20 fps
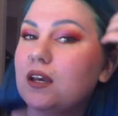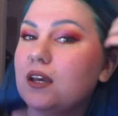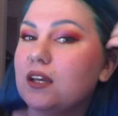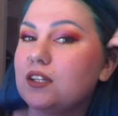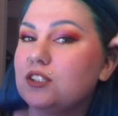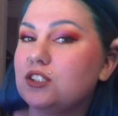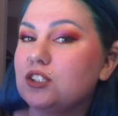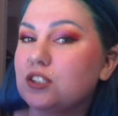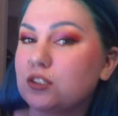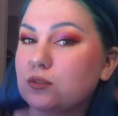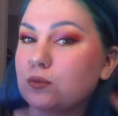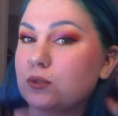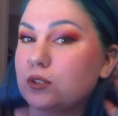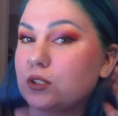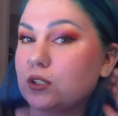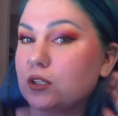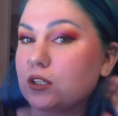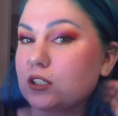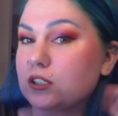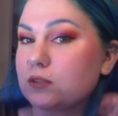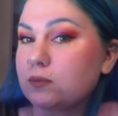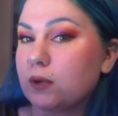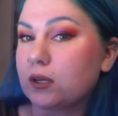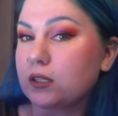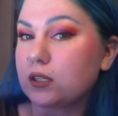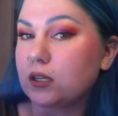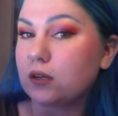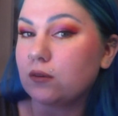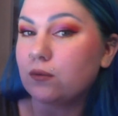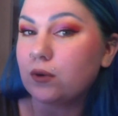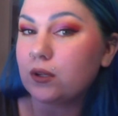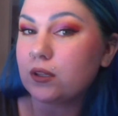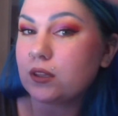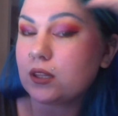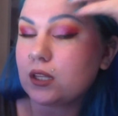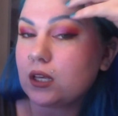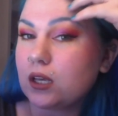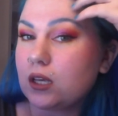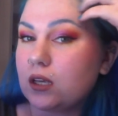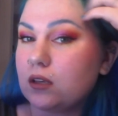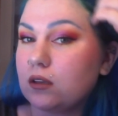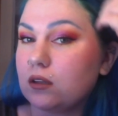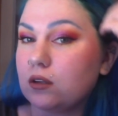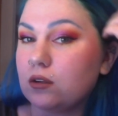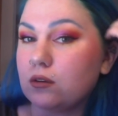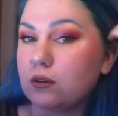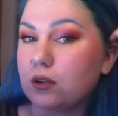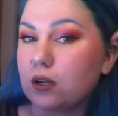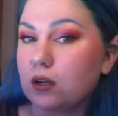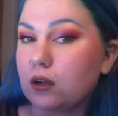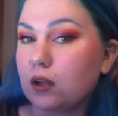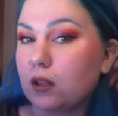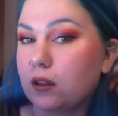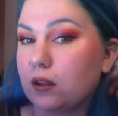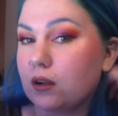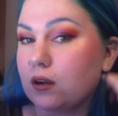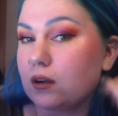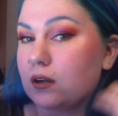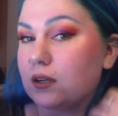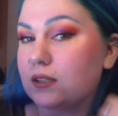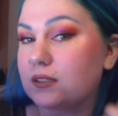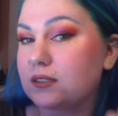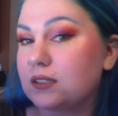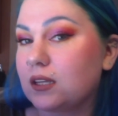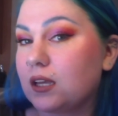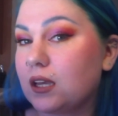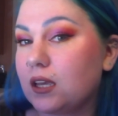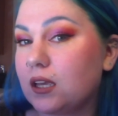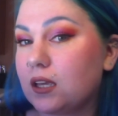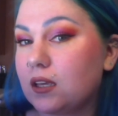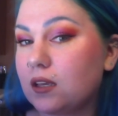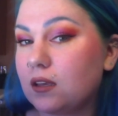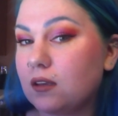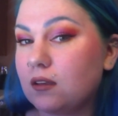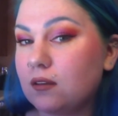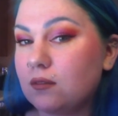It's just when you're expecting one thing and you get another, it's like,